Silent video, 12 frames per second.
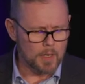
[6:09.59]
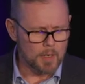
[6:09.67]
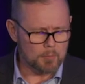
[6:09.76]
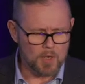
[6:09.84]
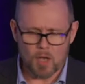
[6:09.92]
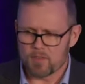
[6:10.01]

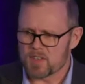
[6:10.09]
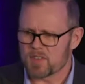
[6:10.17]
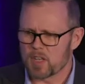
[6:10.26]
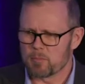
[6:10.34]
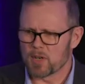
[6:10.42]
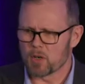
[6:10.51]
Um, but
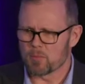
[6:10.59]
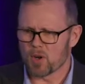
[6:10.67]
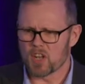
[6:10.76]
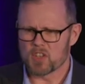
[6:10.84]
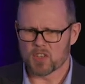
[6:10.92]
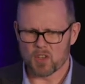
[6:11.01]
obviously a bigger
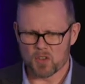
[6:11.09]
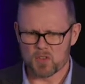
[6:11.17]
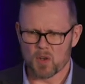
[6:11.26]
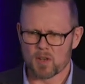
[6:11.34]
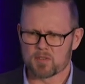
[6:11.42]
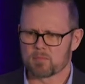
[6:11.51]
project
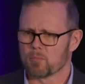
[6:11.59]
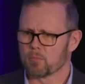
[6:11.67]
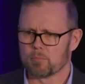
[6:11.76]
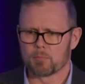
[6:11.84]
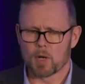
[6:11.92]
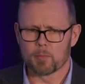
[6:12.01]
also has
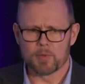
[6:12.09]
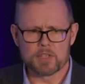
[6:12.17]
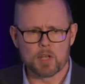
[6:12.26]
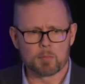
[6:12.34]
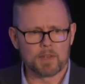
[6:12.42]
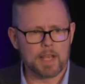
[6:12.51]

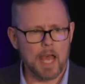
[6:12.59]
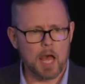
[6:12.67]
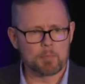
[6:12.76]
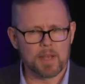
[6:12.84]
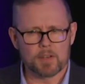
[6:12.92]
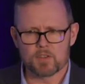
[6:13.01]
probably double the
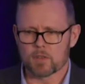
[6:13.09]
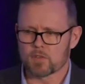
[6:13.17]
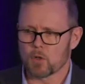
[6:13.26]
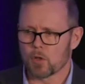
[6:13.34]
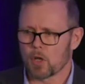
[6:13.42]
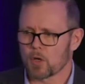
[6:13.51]
capex, so
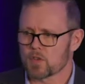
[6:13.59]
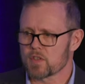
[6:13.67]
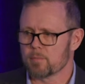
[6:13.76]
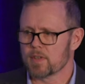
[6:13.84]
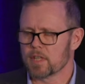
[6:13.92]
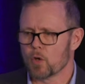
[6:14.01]
it's no longer
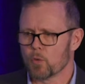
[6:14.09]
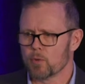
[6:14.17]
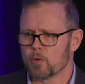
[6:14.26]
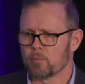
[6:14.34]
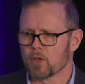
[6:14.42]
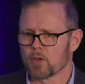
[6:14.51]
something that
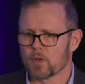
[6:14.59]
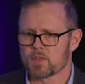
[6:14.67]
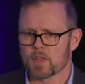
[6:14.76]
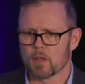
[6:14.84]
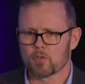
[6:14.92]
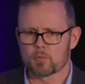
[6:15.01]
we would build
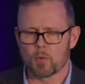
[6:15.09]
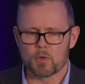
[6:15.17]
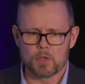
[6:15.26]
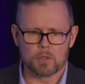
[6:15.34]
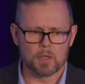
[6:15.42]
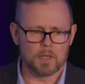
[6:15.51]
ourselves. But
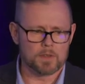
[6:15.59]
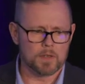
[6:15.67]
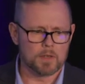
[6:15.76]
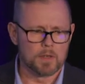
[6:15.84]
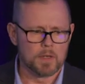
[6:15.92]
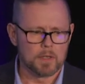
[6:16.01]
when you look at
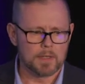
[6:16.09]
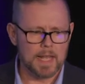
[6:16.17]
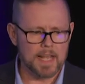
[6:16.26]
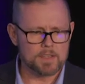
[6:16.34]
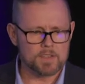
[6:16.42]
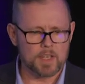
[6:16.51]
the
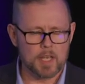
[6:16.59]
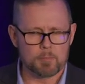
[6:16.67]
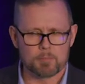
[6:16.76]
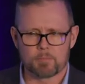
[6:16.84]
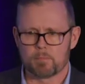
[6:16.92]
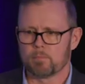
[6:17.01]

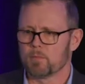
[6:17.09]
landscape